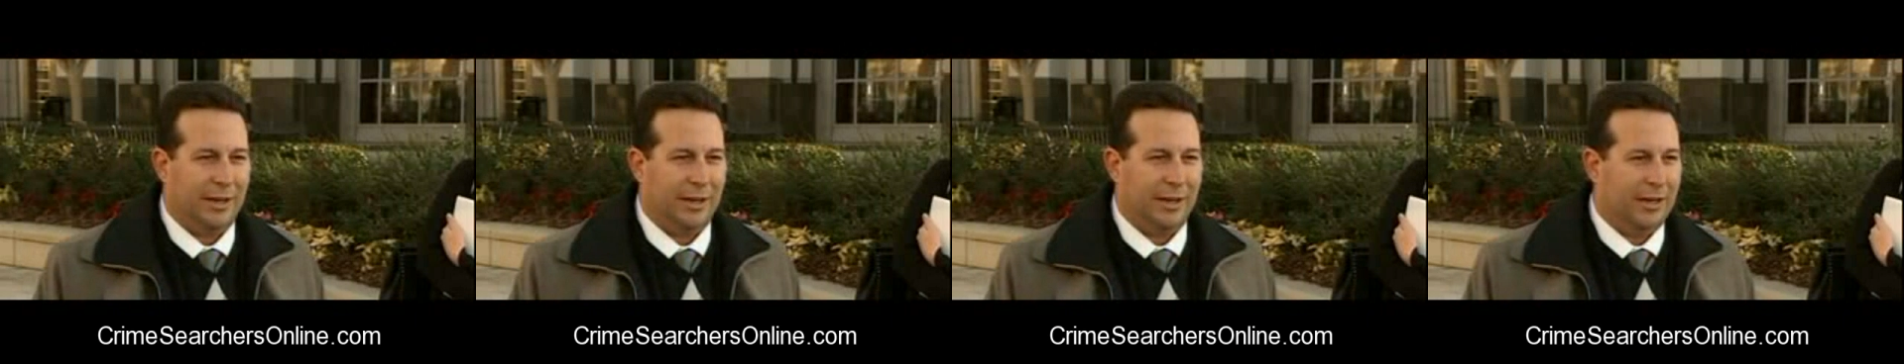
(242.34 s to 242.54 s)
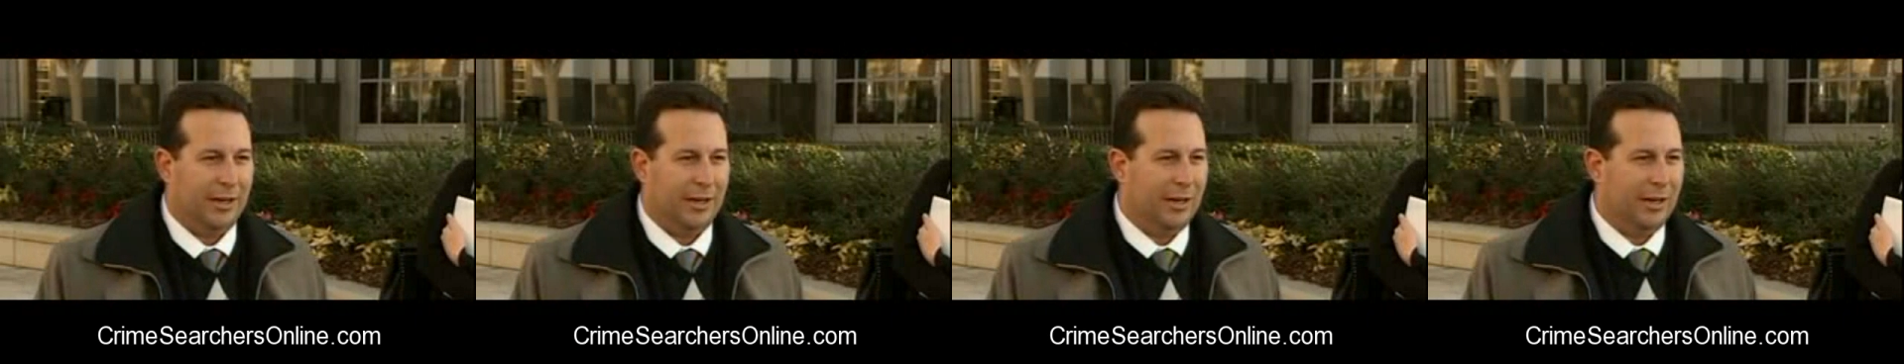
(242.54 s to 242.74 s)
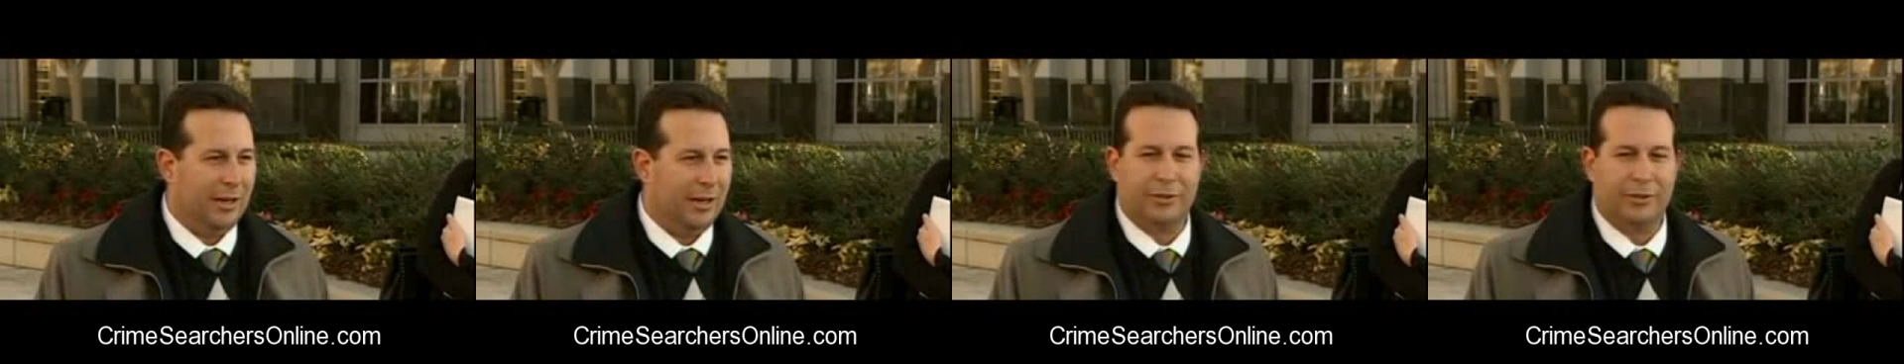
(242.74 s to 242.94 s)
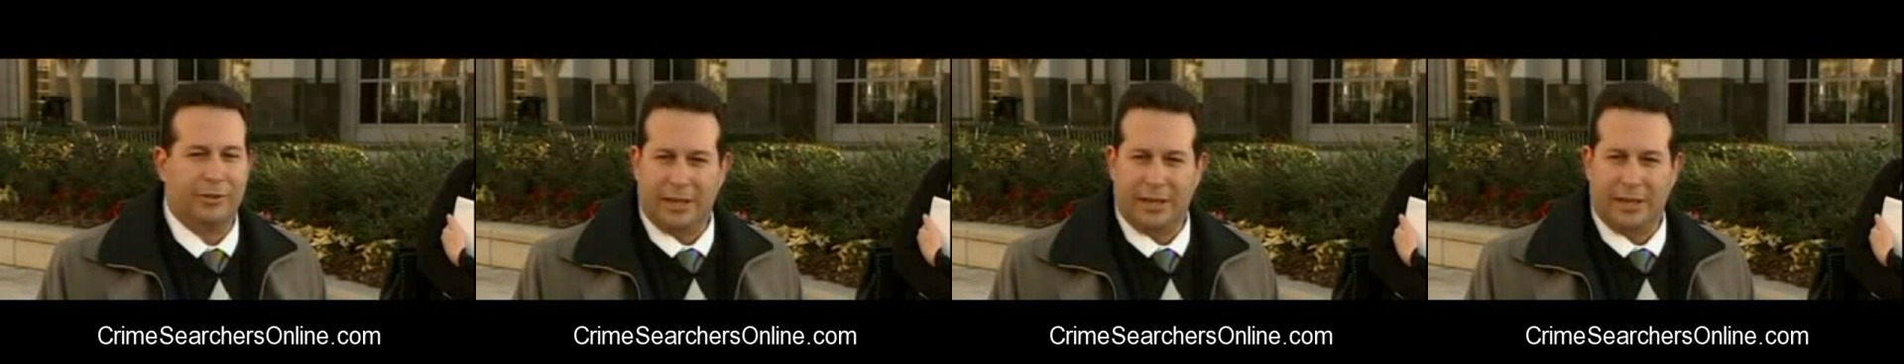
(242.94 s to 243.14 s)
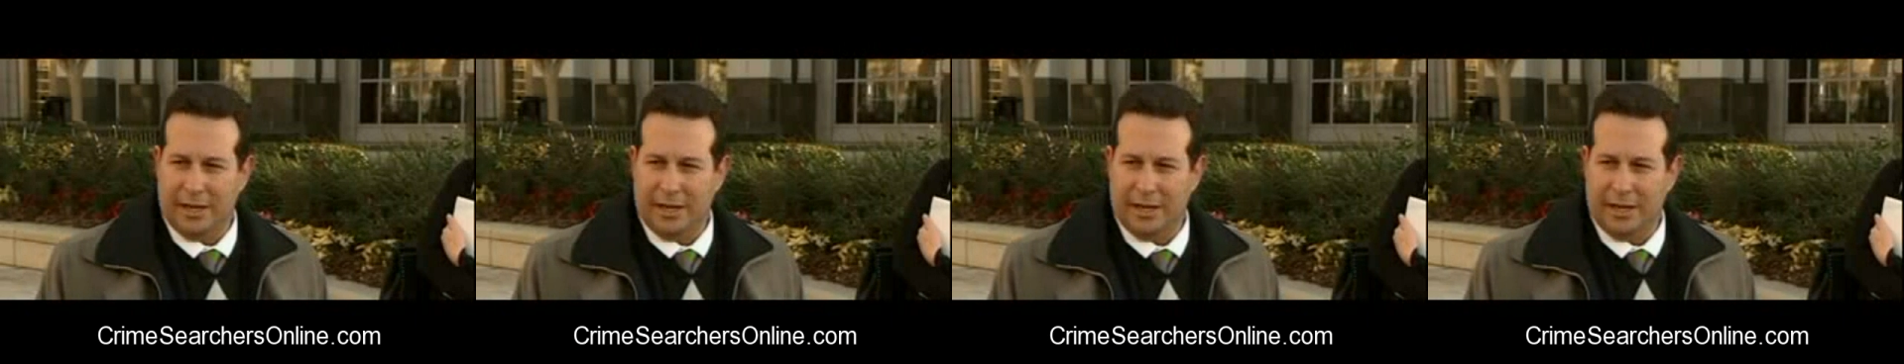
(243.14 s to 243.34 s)
of the
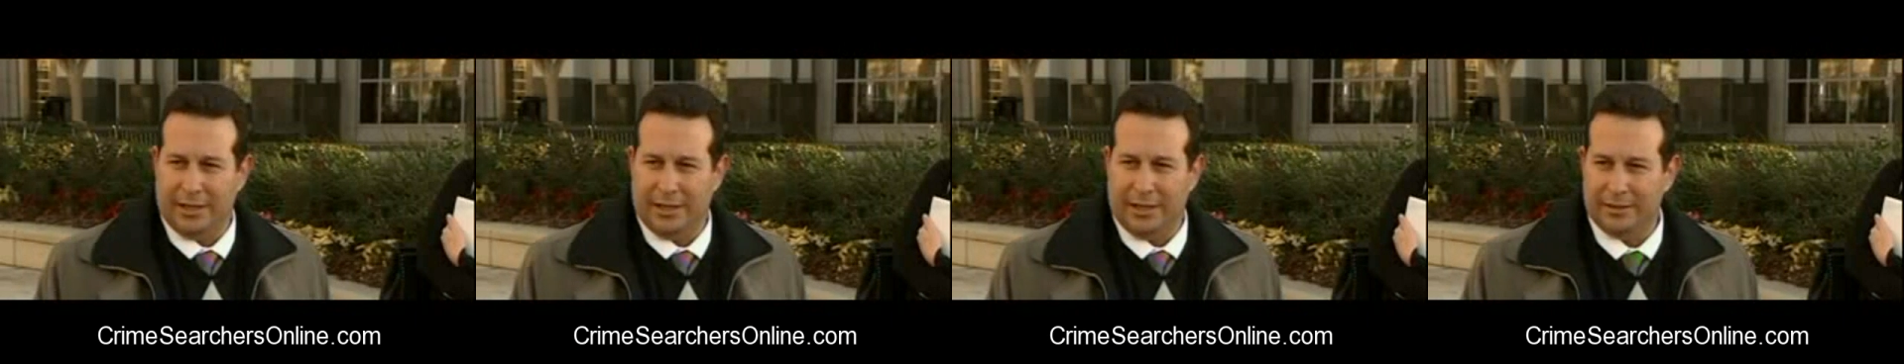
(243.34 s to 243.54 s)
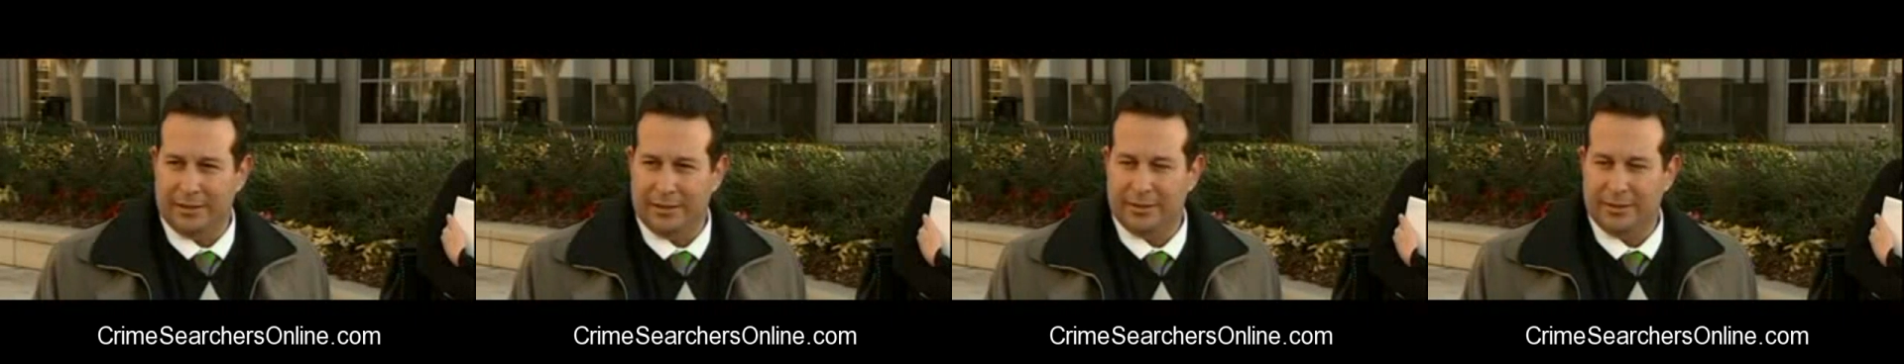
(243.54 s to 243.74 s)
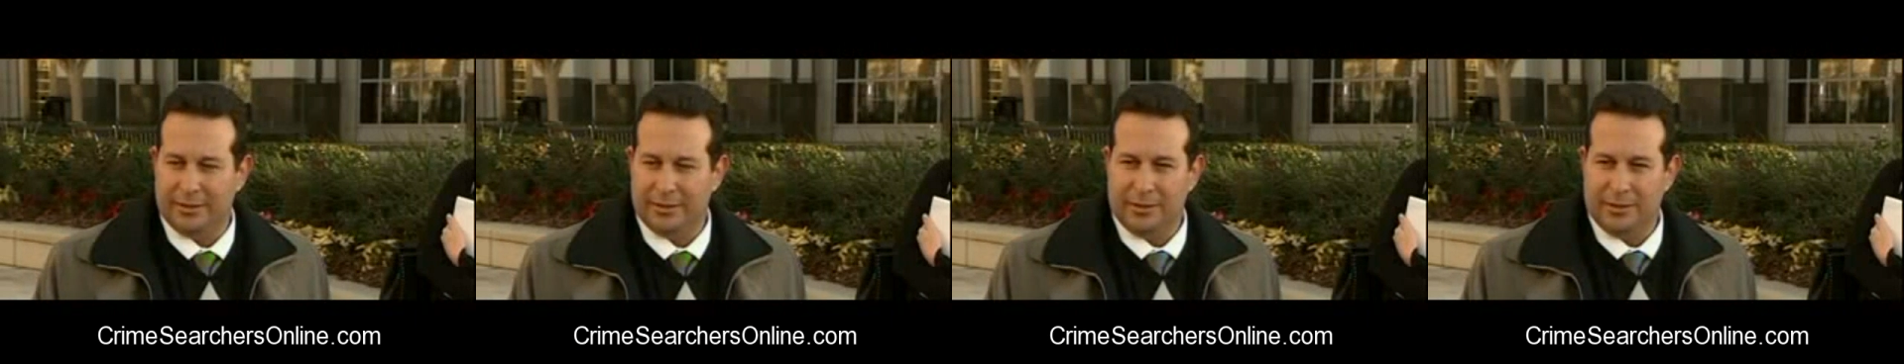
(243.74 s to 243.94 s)
kind